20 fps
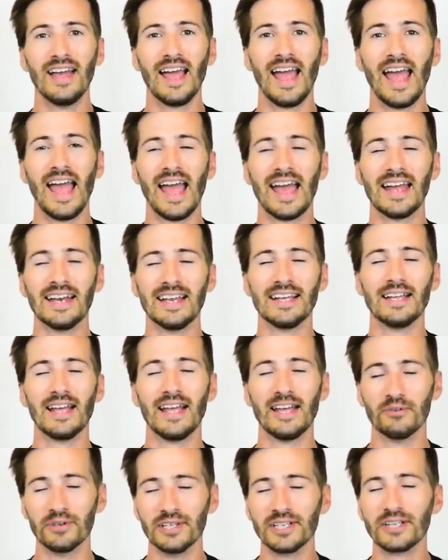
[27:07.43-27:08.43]
And
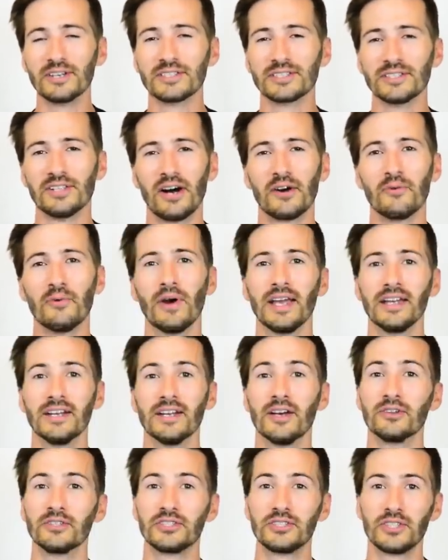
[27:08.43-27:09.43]
it really goes a long way, you
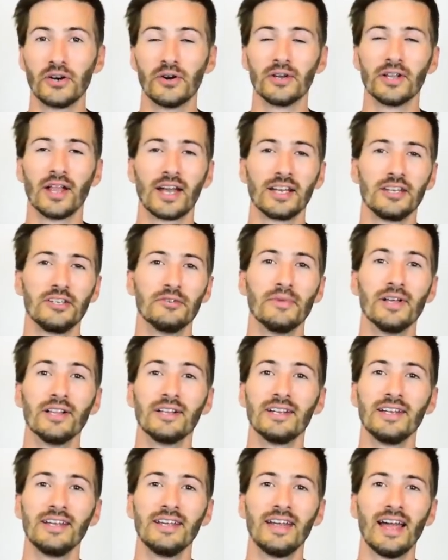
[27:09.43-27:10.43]
know, show a lot of
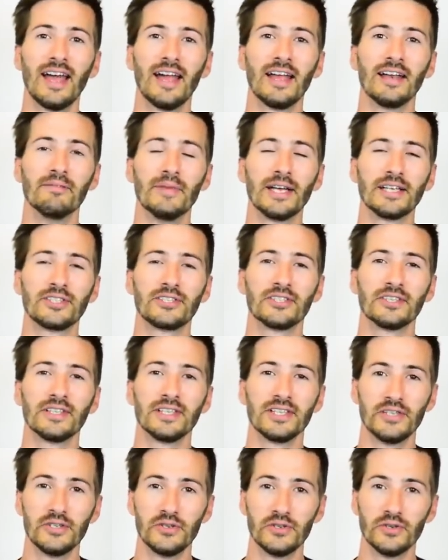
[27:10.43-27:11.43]
humility and make sure
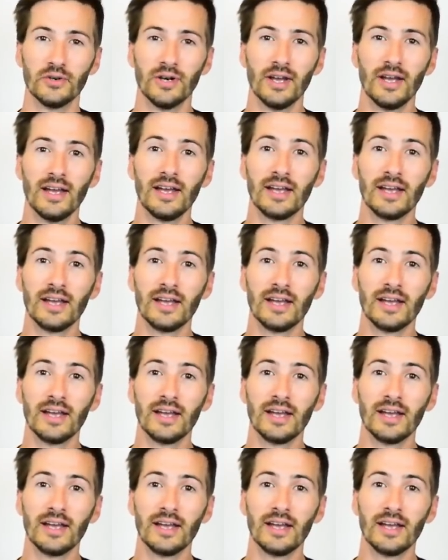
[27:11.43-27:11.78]
that you